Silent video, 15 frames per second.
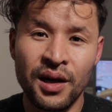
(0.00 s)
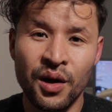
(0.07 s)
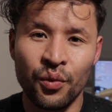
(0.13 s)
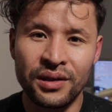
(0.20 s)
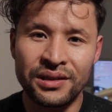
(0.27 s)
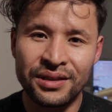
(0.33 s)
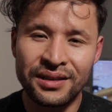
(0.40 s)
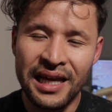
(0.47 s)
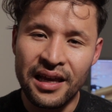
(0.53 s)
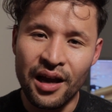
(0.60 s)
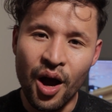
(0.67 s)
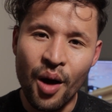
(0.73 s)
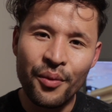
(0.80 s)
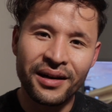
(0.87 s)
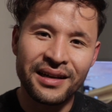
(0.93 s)
Well, today
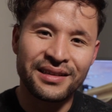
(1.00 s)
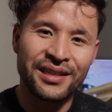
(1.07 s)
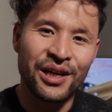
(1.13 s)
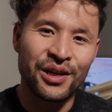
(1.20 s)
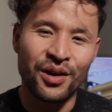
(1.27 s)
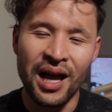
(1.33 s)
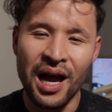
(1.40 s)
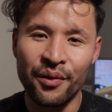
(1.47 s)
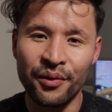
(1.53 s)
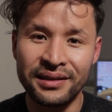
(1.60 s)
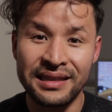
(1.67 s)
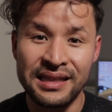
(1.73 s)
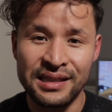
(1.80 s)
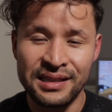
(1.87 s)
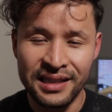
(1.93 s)
I'm going to tell you how I
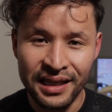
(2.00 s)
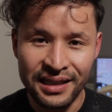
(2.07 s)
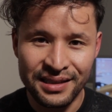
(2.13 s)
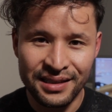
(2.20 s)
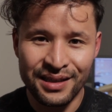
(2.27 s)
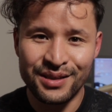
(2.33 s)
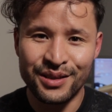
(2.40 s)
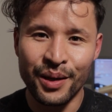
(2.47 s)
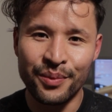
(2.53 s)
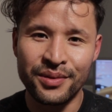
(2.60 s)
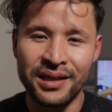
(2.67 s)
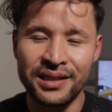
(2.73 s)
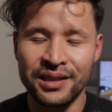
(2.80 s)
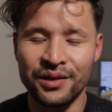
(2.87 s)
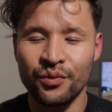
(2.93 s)
did 6
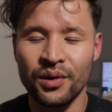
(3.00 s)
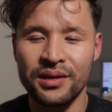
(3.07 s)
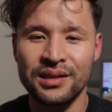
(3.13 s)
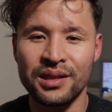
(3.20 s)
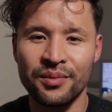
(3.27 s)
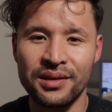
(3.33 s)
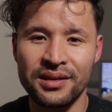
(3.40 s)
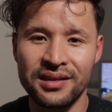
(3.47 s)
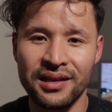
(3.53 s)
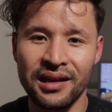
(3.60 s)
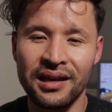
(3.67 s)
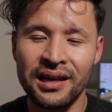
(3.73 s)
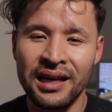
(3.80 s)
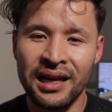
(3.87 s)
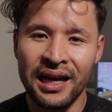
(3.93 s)
subjects in one semester